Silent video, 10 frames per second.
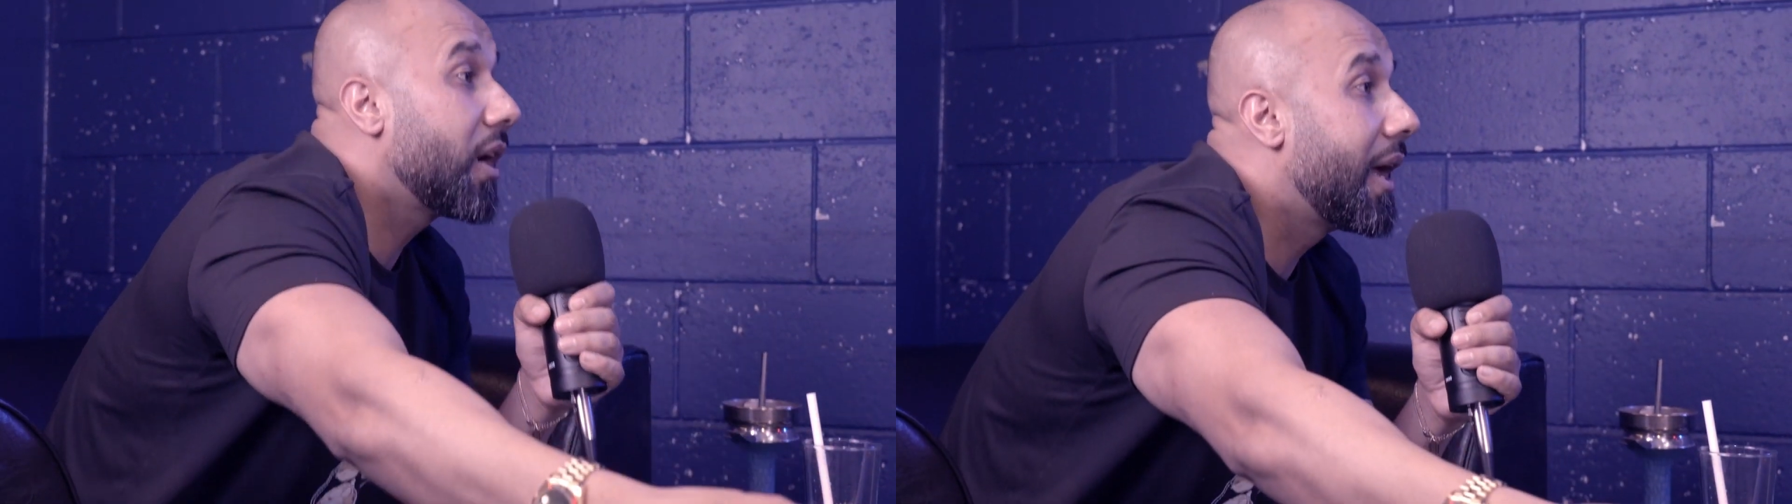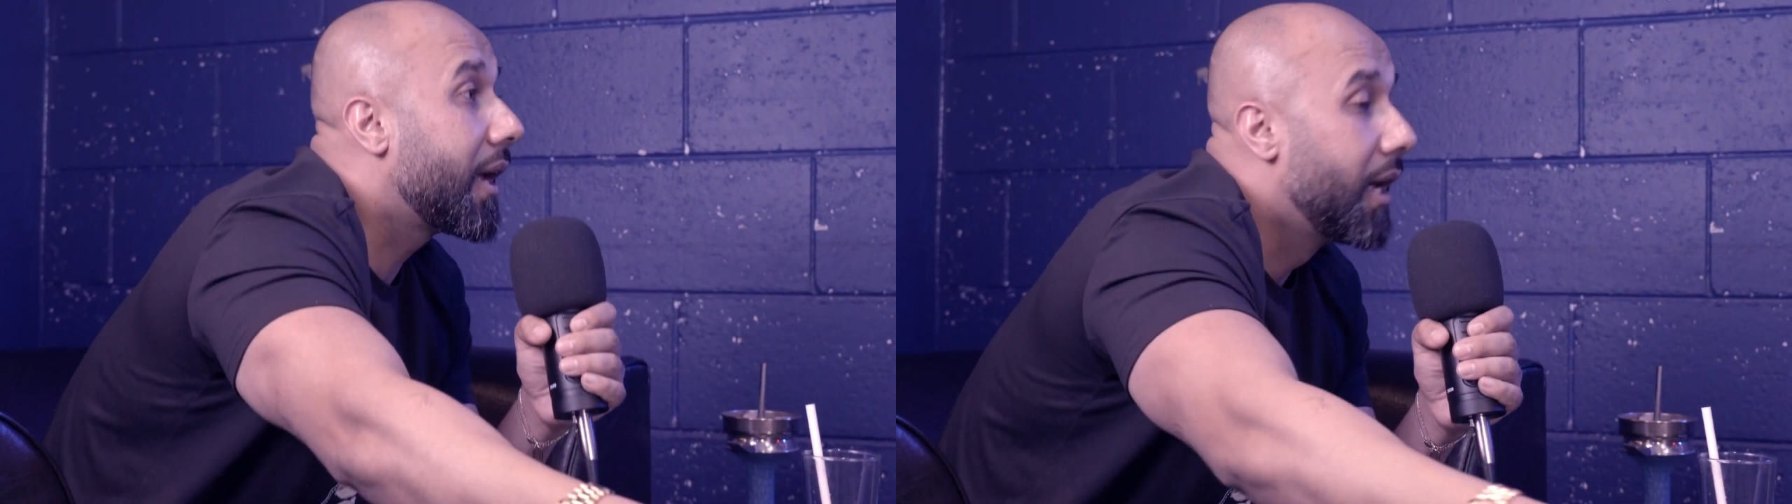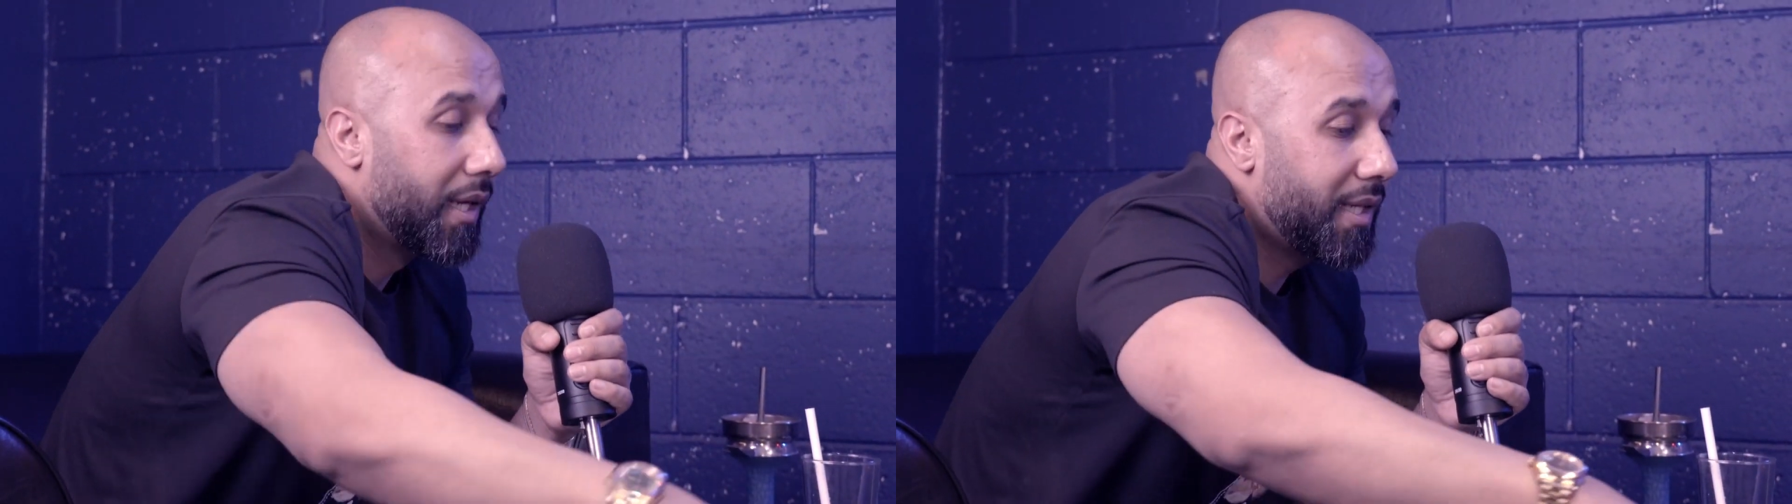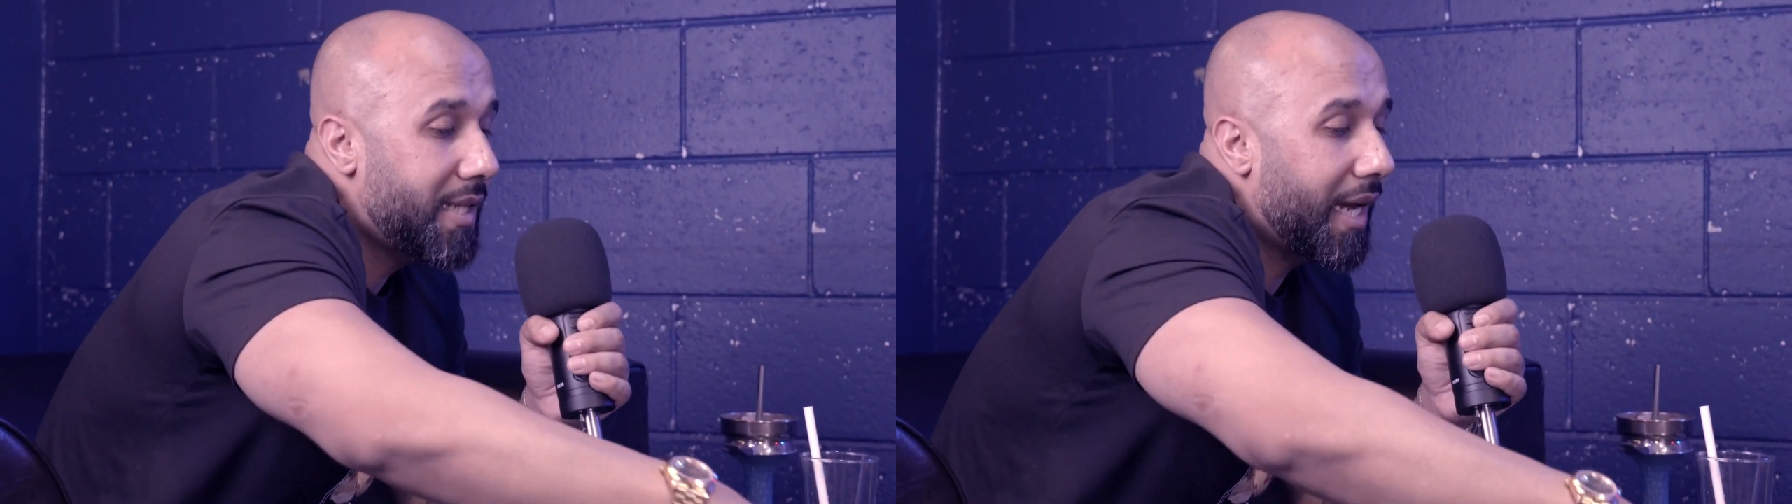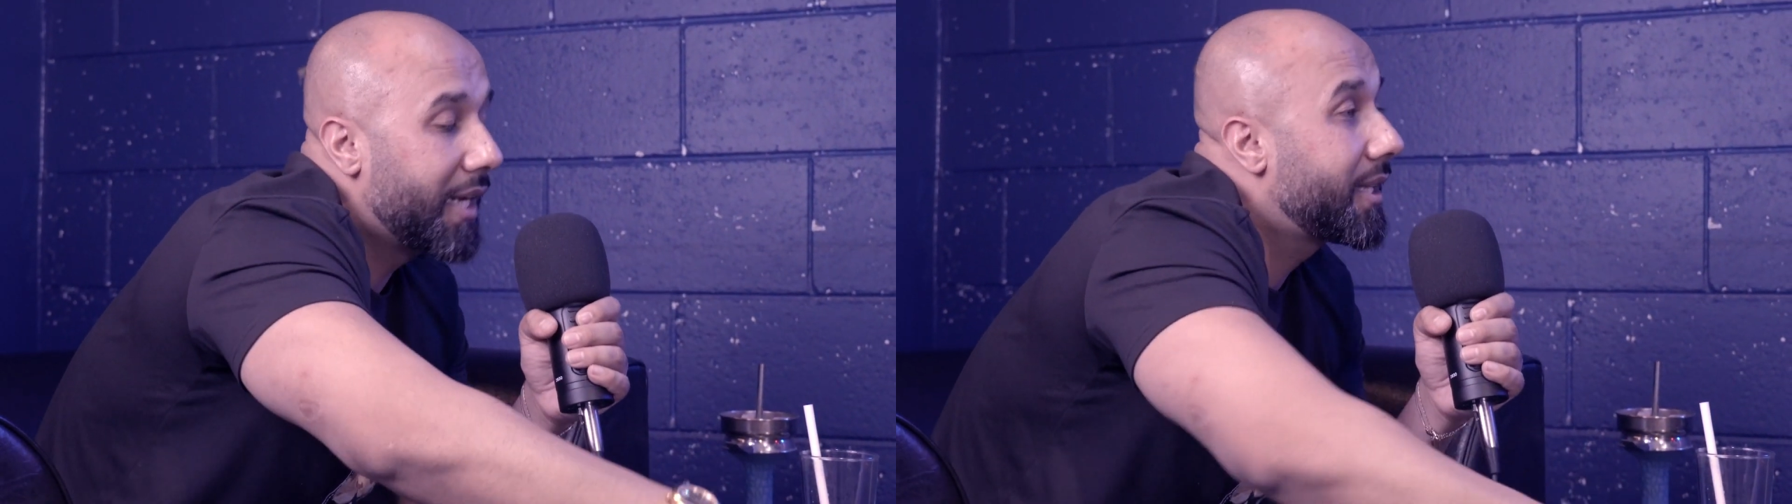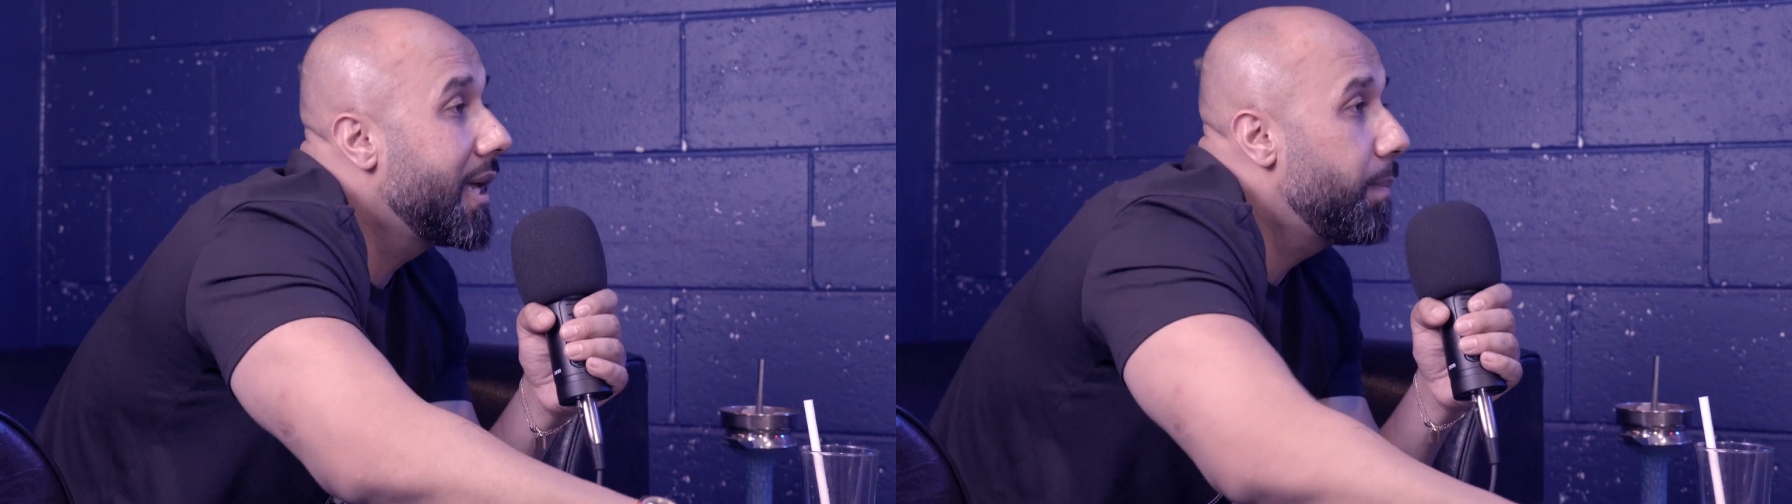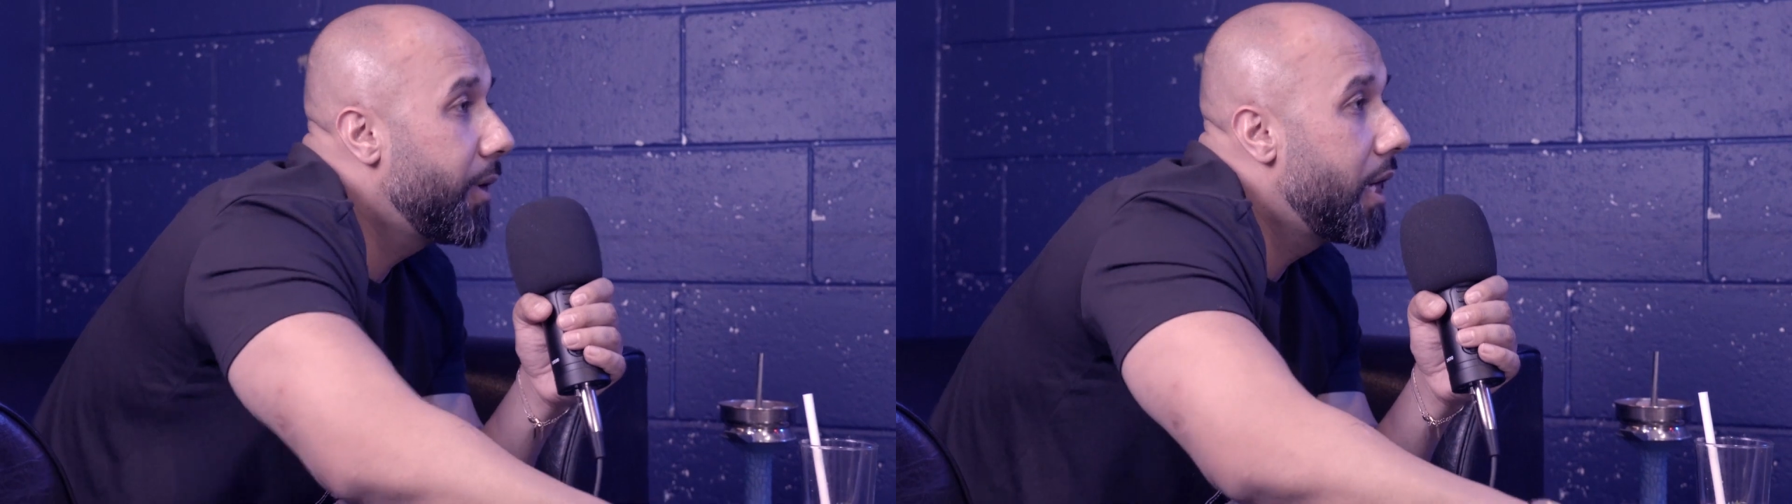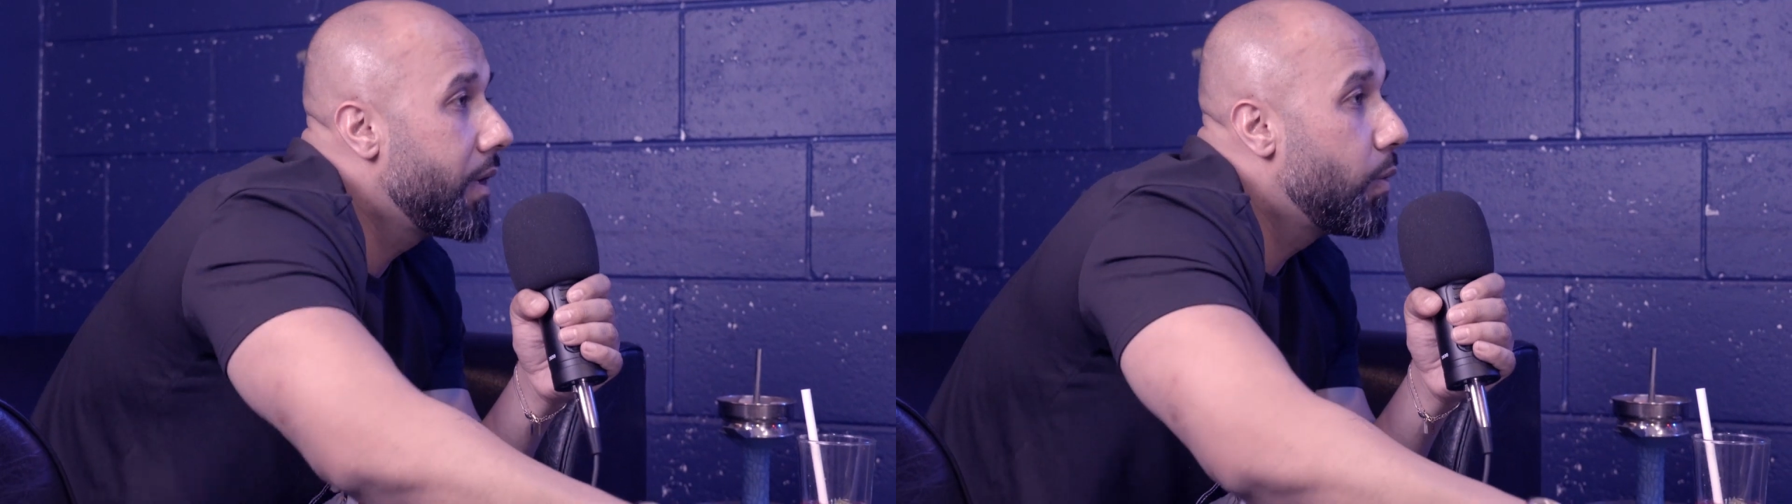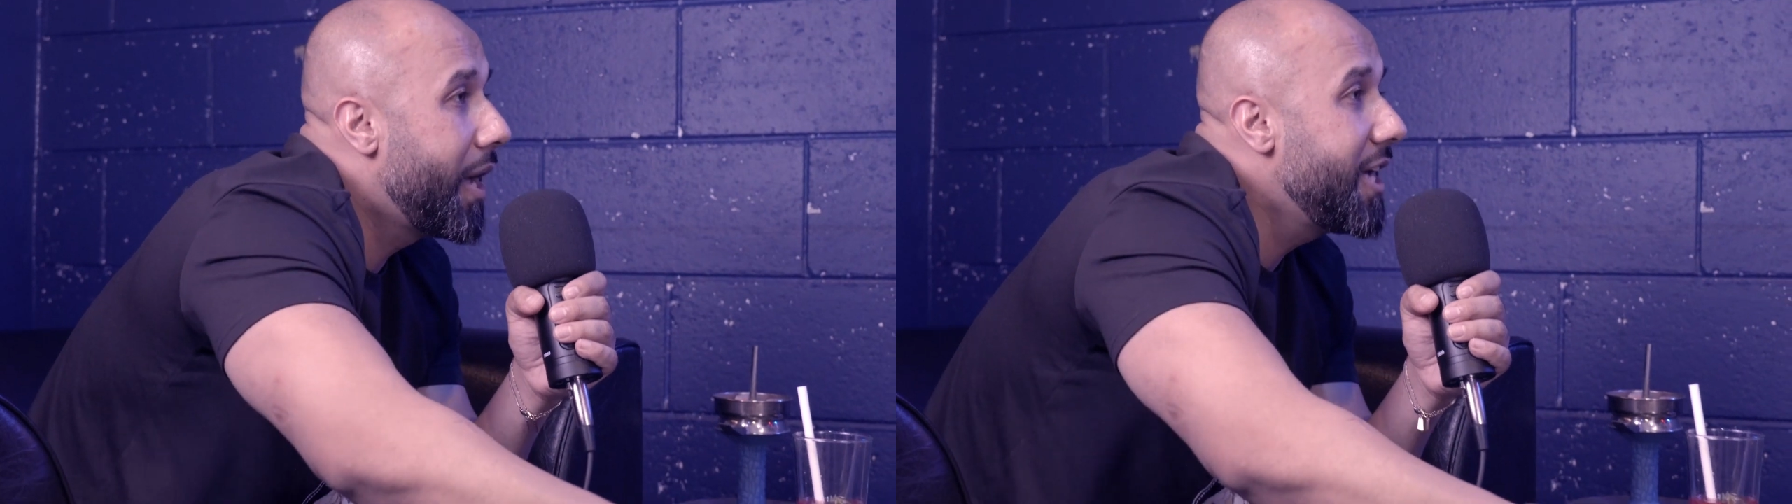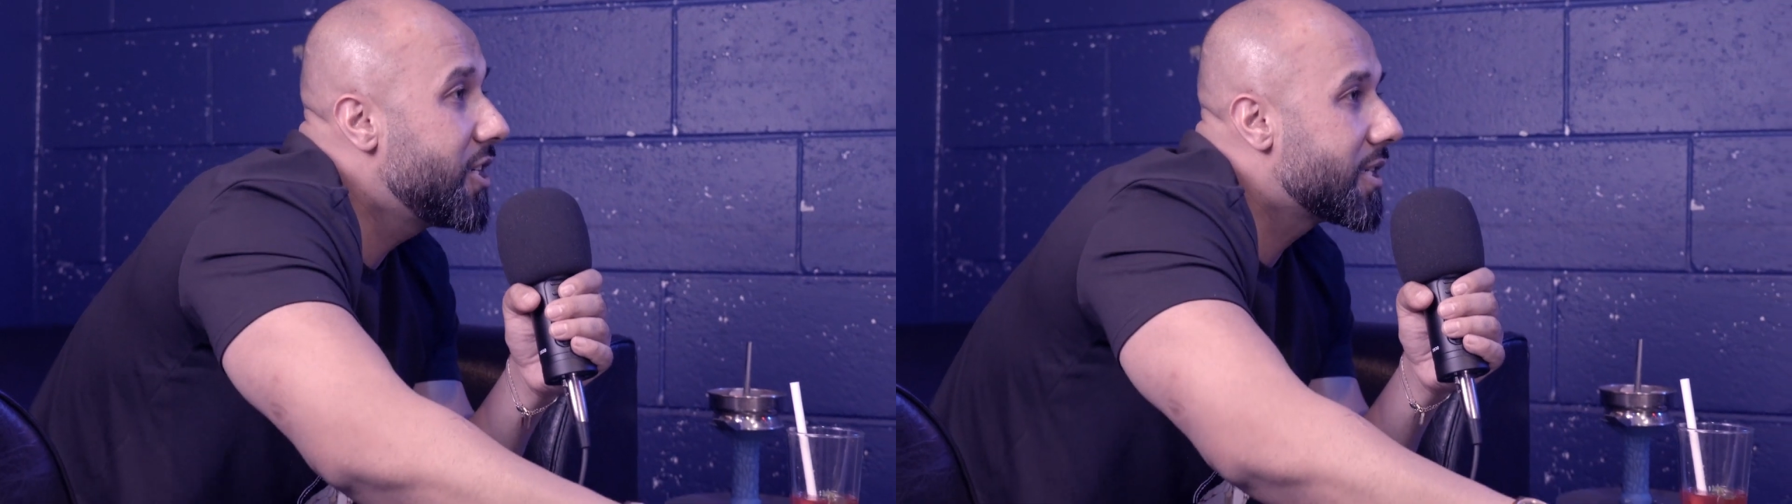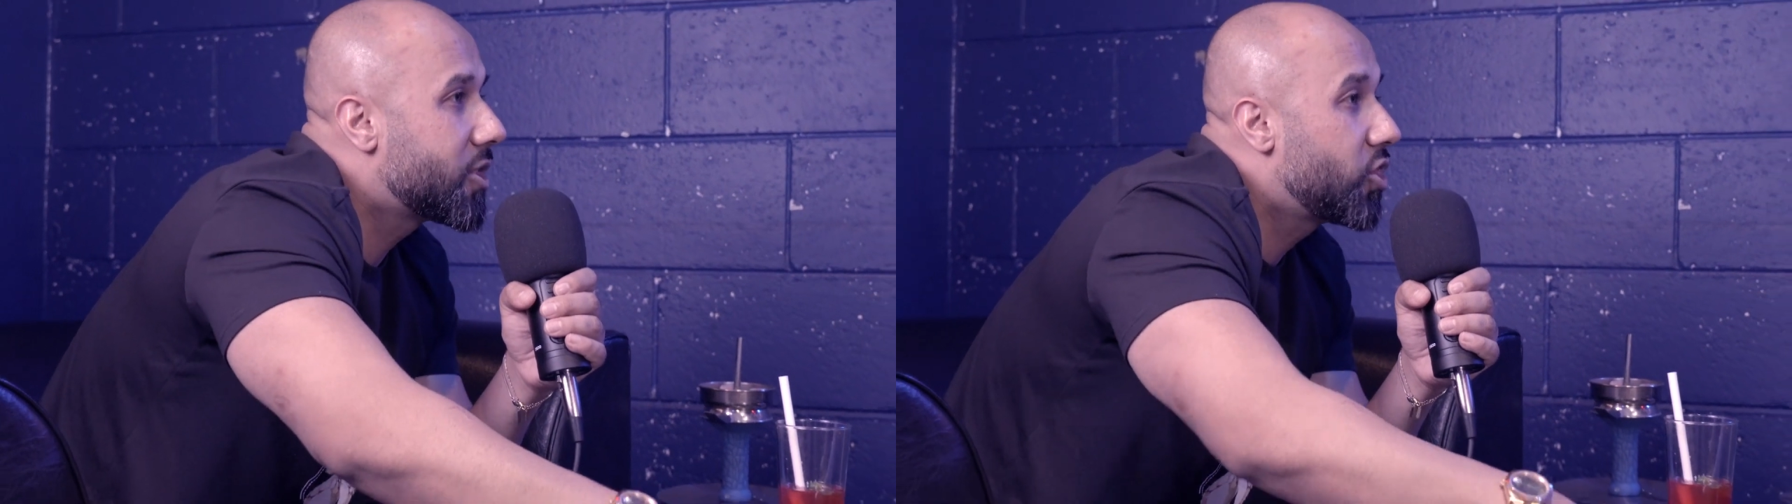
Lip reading: Like, this like a temporary wages